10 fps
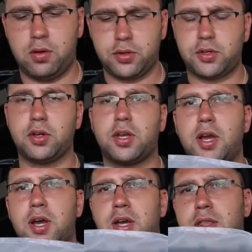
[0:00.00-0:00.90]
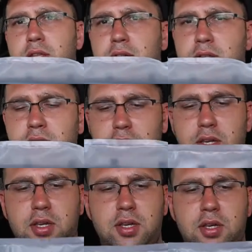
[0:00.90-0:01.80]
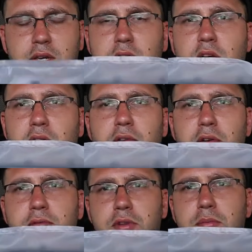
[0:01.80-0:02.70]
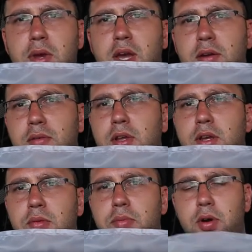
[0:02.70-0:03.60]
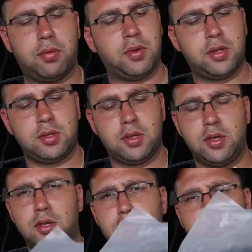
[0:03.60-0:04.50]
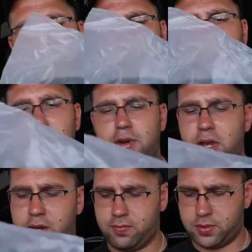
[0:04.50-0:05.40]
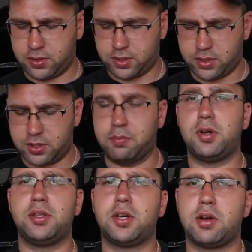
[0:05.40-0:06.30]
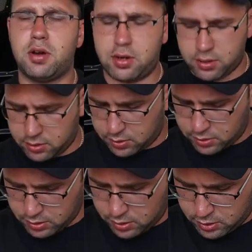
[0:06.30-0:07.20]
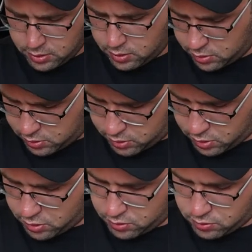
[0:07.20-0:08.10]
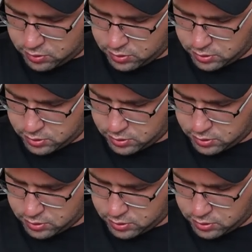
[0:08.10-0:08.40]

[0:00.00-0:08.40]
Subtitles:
also got the cover for the battery compartment. I never had one since I bought the car, so